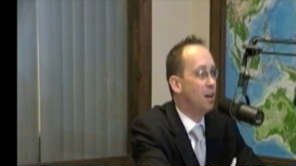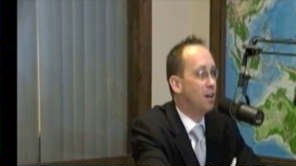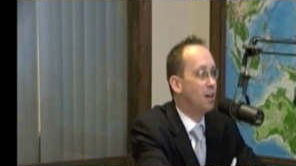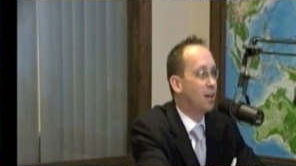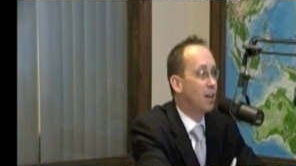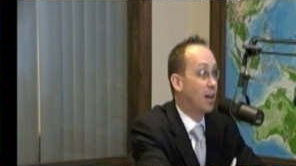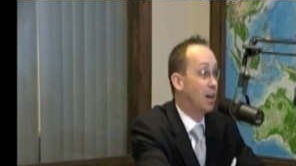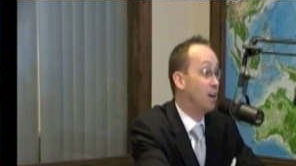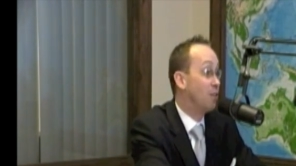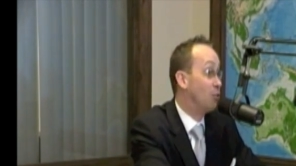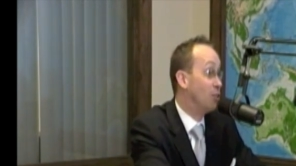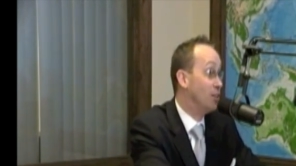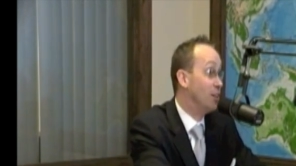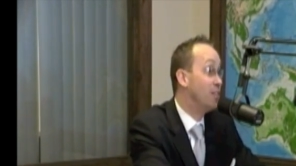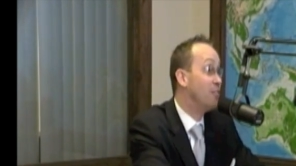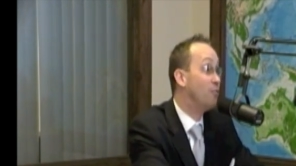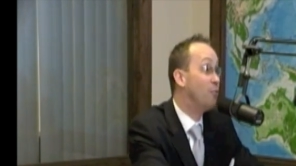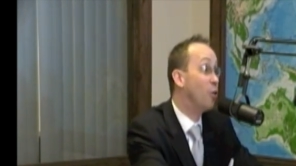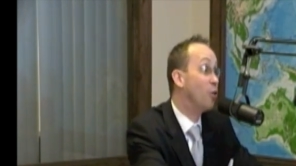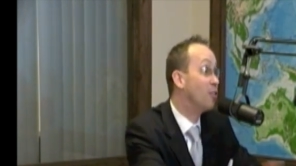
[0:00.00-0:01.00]
Can I really
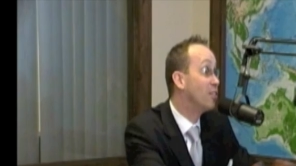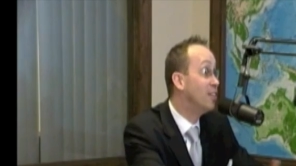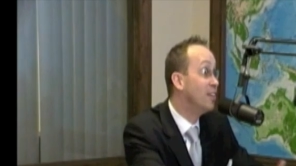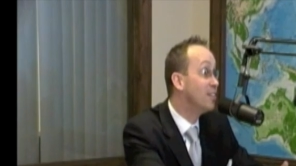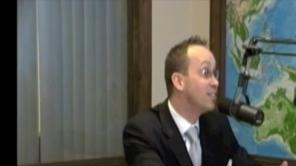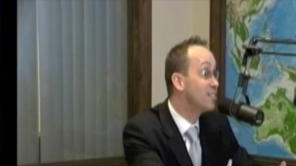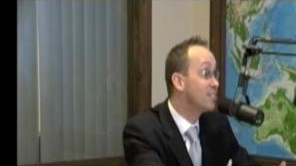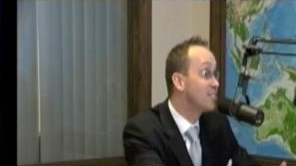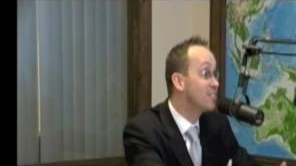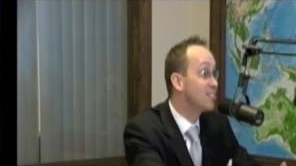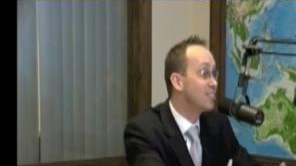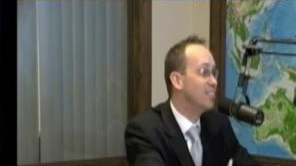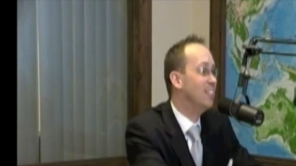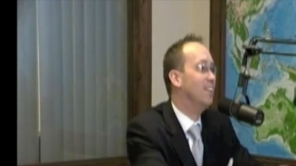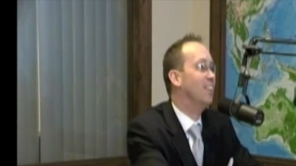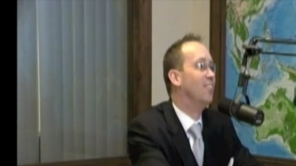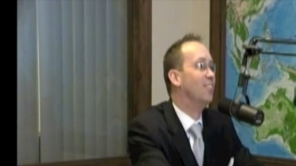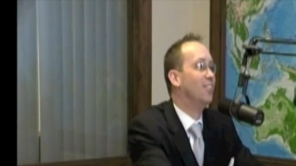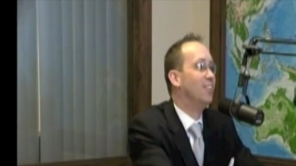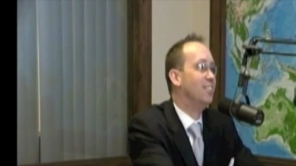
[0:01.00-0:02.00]
afford this?
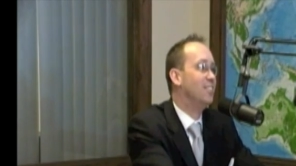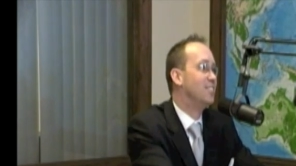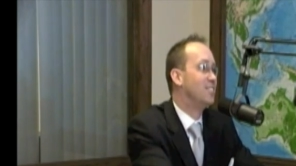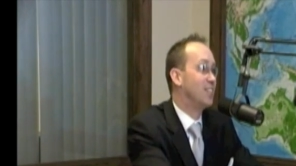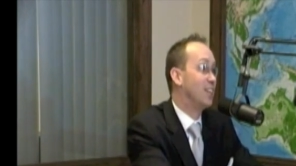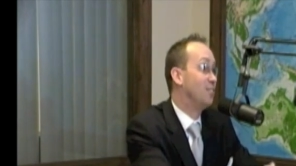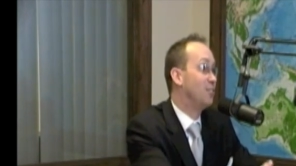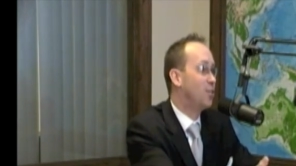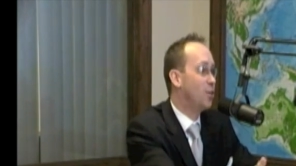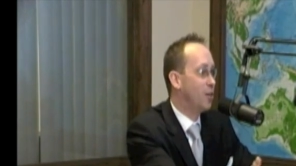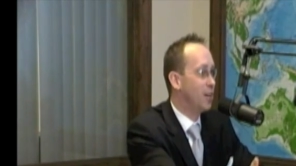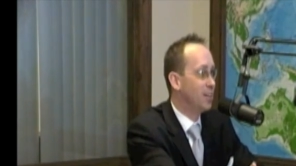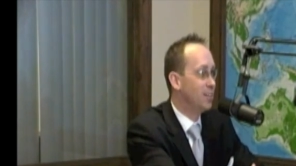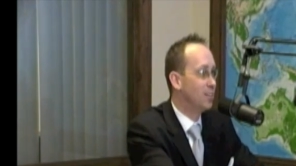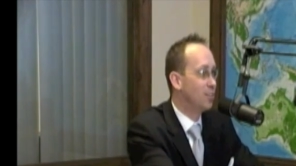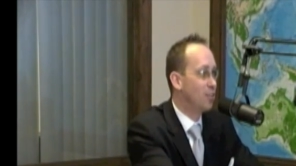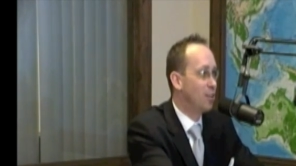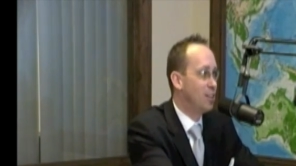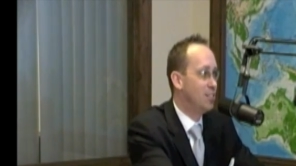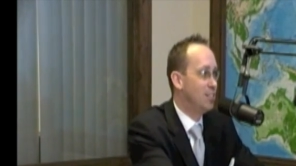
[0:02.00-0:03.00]
Instead of going
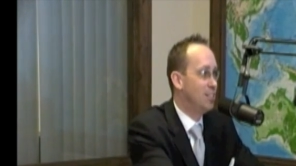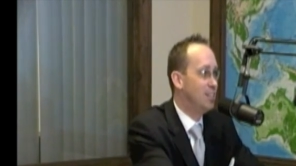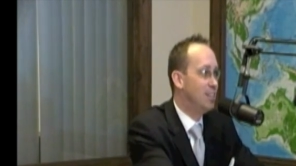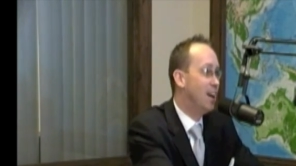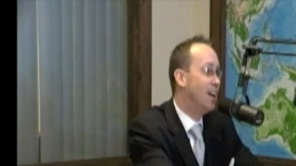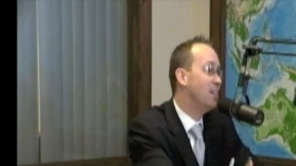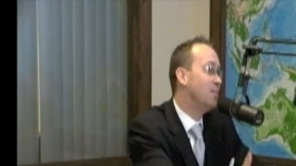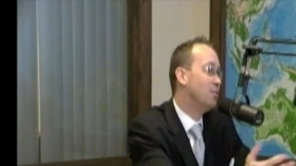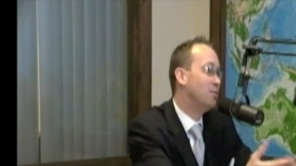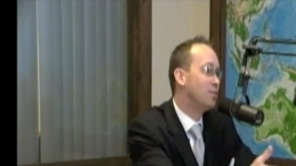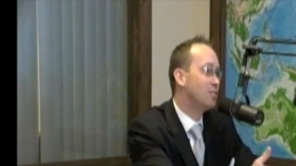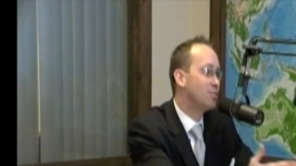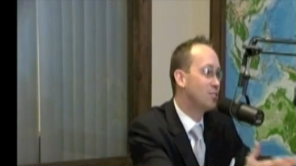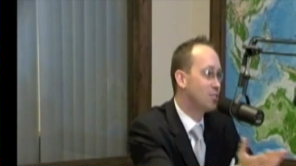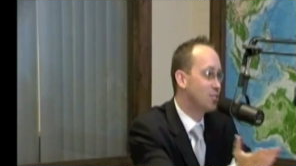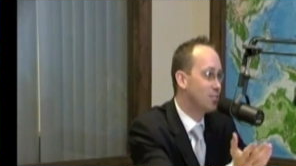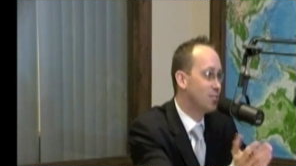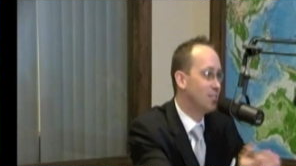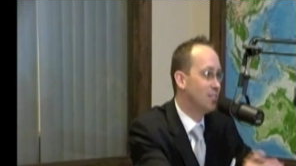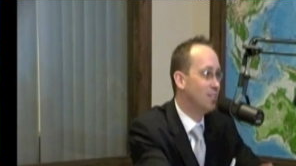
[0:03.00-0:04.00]
into crazy debt,
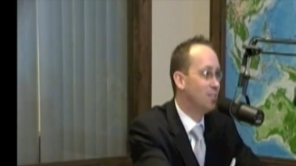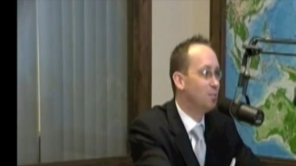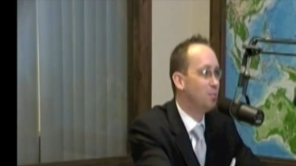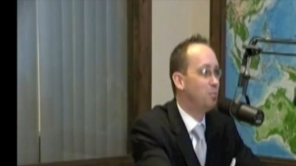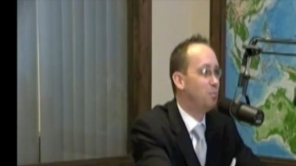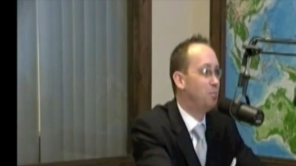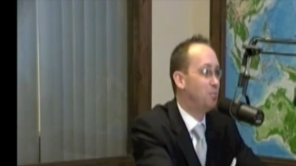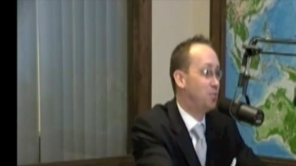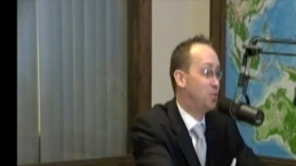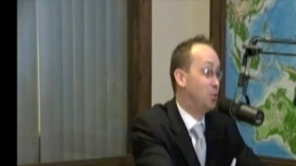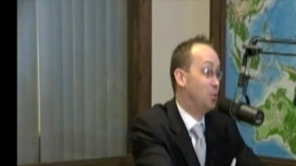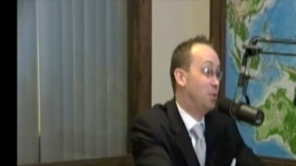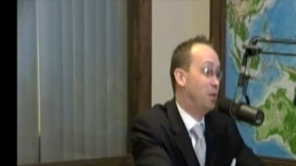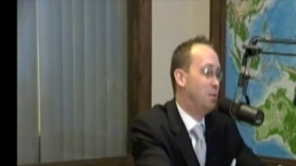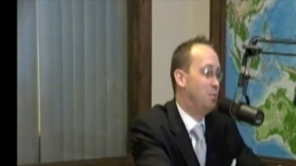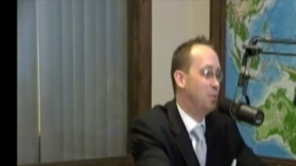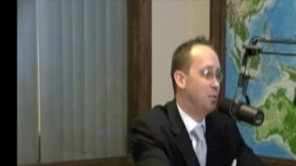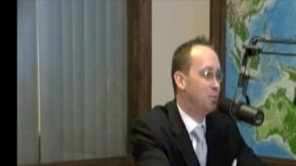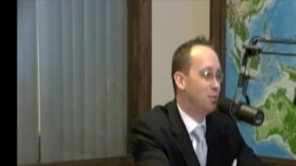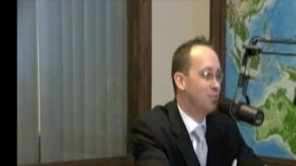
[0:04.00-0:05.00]
which too many
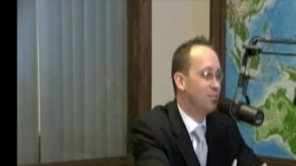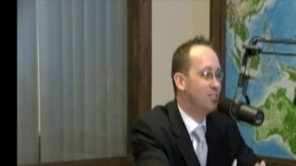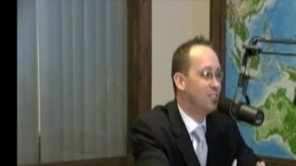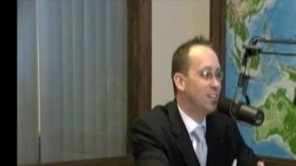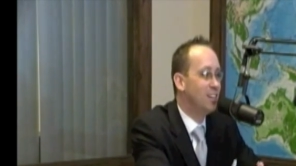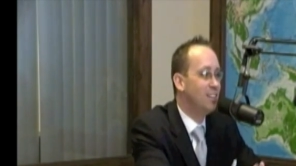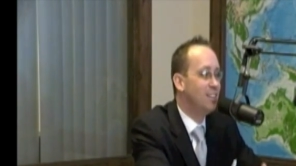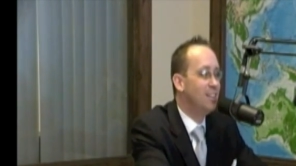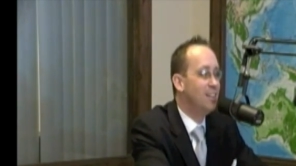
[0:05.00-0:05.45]
people have done.